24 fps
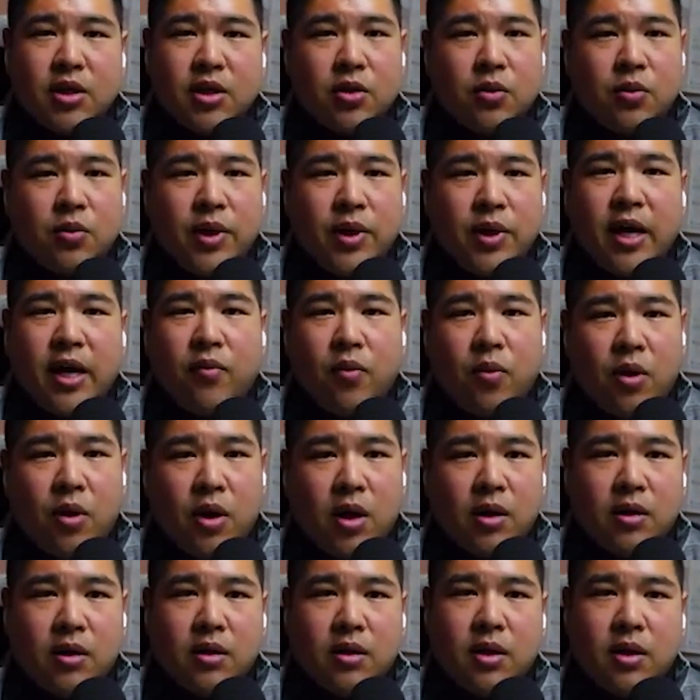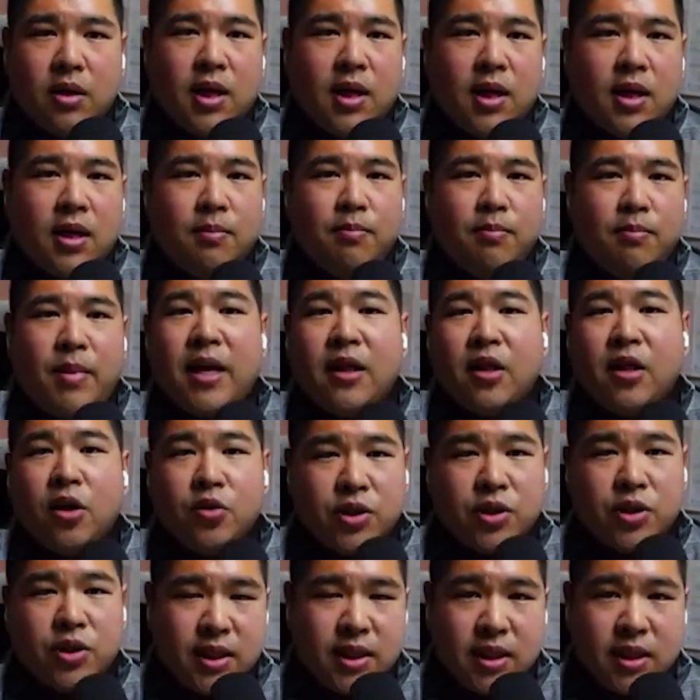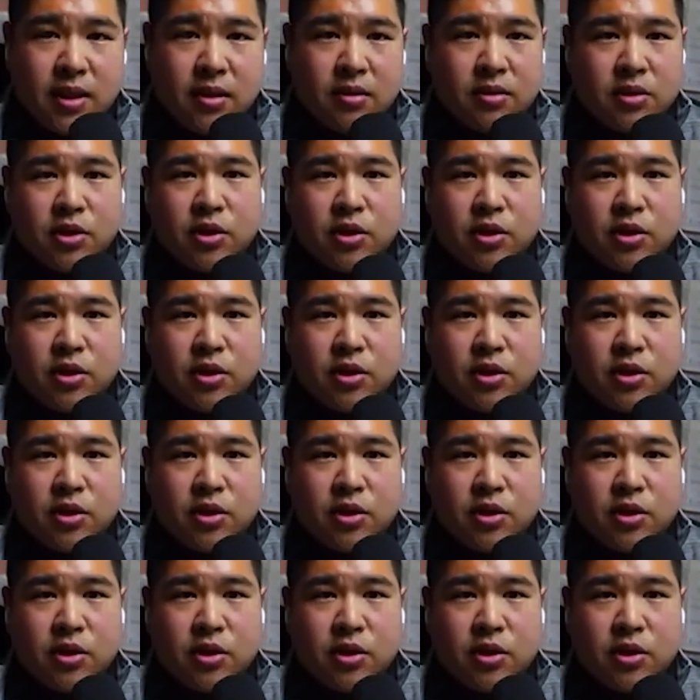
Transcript: So we have one uh, Milo's Tea.